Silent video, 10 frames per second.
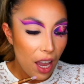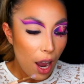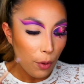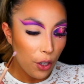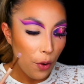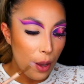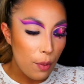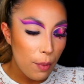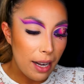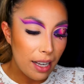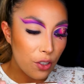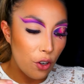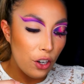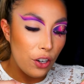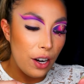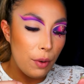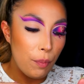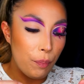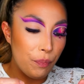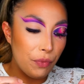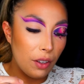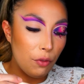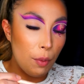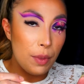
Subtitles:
I'm going to go in with my next colour from